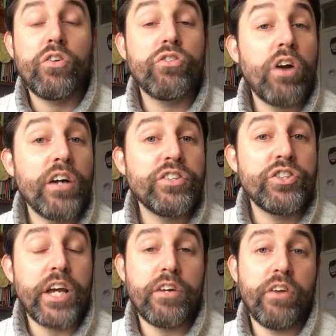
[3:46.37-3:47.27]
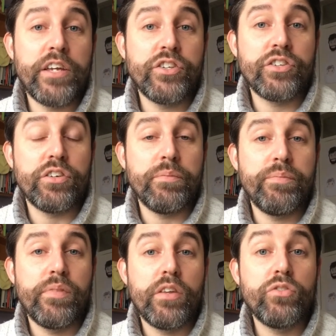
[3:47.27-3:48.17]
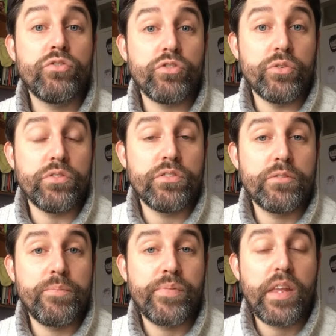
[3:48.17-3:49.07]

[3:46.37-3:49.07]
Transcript: cross generational truths